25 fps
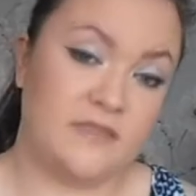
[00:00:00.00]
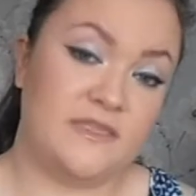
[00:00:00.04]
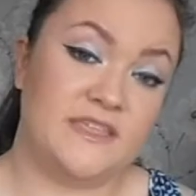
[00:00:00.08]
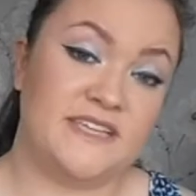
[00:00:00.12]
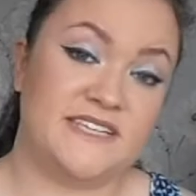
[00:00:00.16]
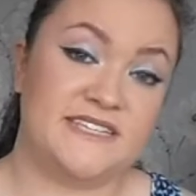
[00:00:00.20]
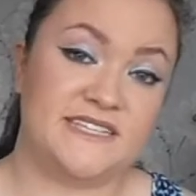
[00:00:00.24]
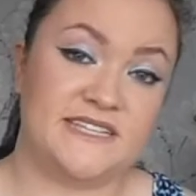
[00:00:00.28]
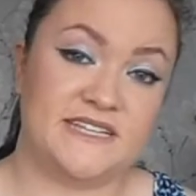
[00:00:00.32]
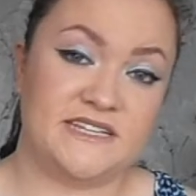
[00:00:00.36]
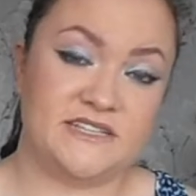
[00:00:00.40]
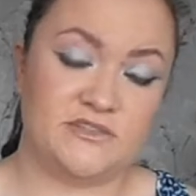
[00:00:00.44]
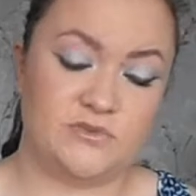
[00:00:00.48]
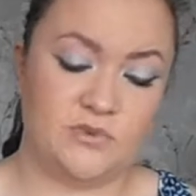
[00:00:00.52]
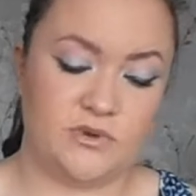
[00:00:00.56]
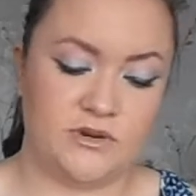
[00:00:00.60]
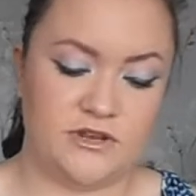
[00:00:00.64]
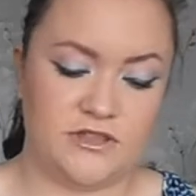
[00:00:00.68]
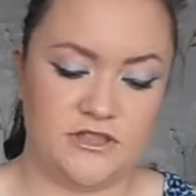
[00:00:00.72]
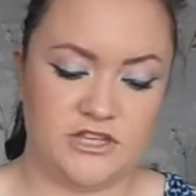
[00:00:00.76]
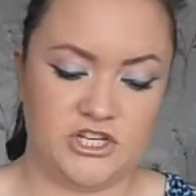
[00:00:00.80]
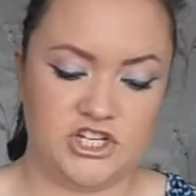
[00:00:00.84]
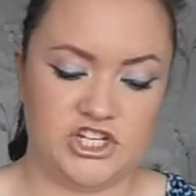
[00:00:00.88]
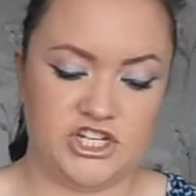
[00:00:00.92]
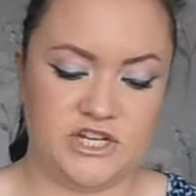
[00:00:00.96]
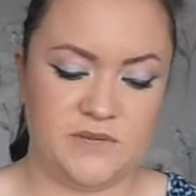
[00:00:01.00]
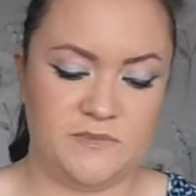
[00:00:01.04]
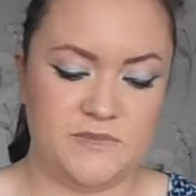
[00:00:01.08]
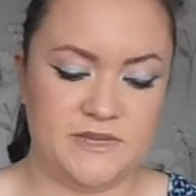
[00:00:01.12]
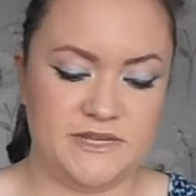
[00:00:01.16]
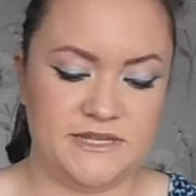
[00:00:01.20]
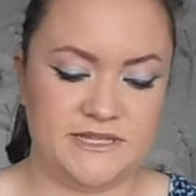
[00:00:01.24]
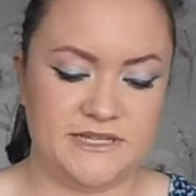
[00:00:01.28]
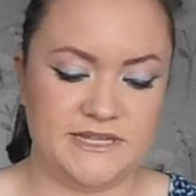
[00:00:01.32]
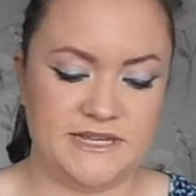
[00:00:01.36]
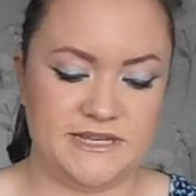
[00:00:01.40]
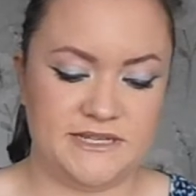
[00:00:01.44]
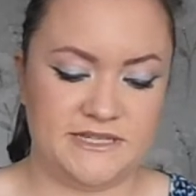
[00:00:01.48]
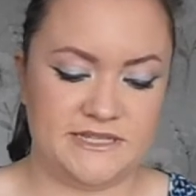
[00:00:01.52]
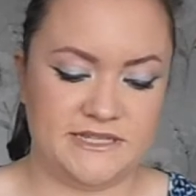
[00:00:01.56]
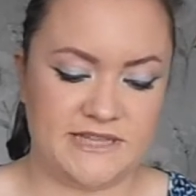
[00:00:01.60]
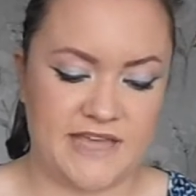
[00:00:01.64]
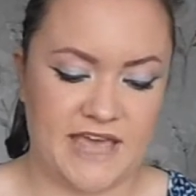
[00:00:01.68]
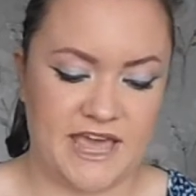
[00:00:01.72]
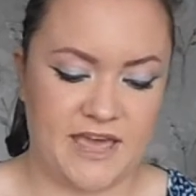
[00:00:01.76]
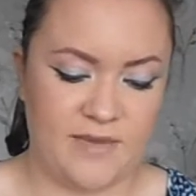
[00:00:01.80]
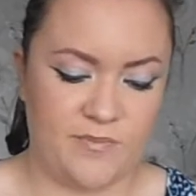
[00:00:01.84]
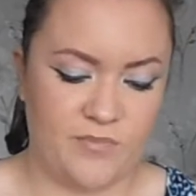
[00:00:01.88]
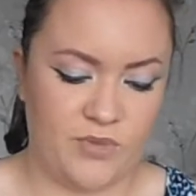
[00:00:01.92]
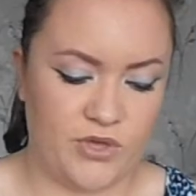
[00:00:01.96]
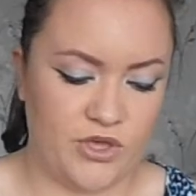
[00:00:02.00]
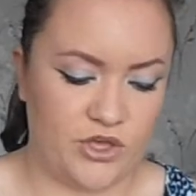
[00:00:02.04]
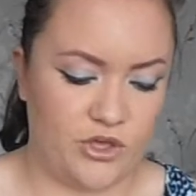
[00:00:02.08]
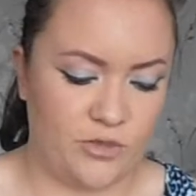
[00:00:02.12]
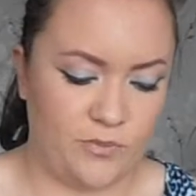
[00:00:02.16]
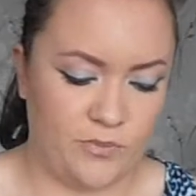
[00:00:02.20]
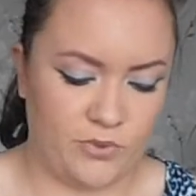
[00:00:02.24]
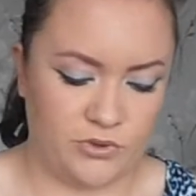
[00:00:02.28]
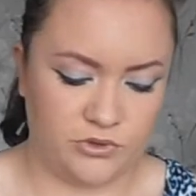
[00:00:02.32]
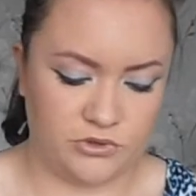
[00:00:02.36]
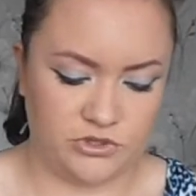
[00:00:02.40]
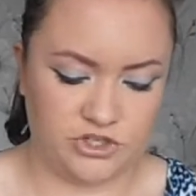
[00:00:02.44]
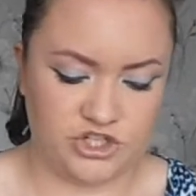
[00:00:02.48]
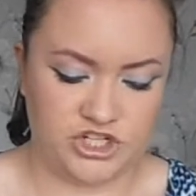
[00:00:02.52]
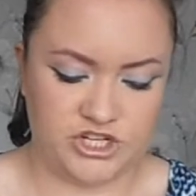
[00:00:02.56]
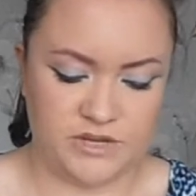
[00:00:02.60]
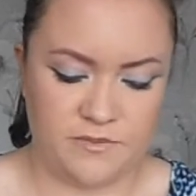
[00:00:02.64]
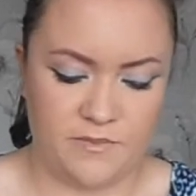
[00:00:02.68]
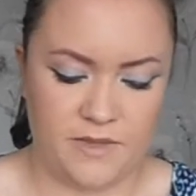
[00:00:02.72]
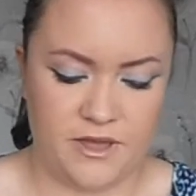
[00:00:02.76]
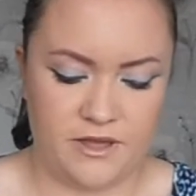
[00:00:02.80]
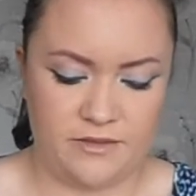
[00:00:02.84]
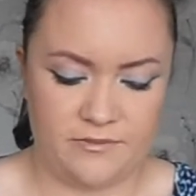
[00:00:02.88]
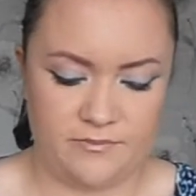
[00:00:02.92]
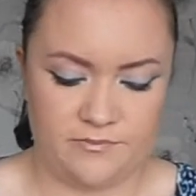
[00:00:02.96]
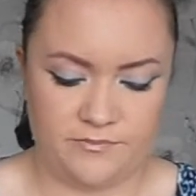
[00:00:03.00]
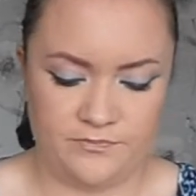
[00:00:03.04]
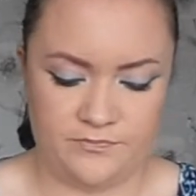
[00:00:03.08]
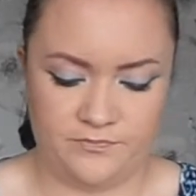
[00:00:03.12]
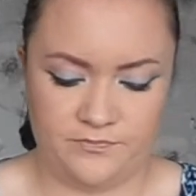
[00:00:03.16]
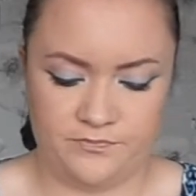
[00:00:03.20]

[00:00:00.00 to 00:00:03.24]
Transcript: This is one of the shimmers. It's a purple shimmer